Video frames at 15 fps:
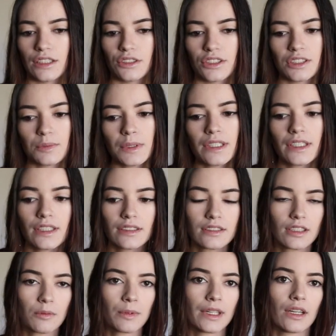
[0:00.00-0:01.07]
Just because
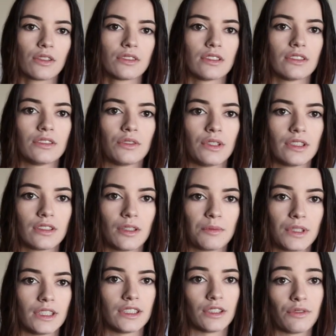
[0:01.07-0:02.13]
someone else is doing
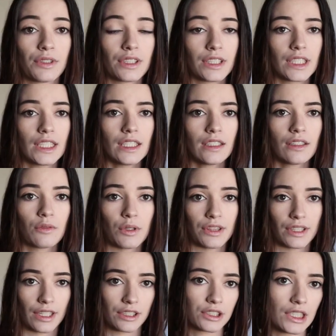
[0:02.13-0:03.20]
something differently
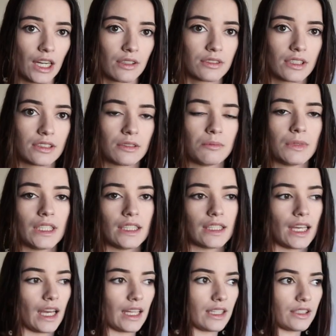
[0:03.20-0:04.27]
with their child doesn't mean
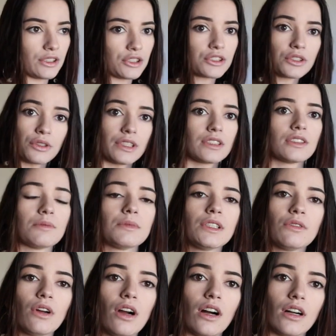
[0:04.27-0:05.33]
that you're doing
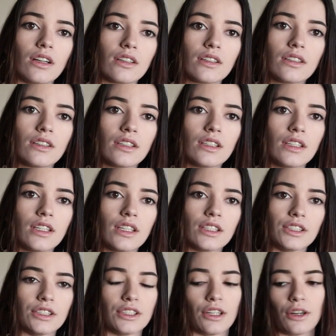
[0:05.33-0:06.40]
something wrong,
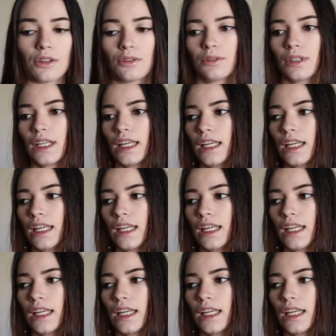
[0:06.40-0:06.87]
you know.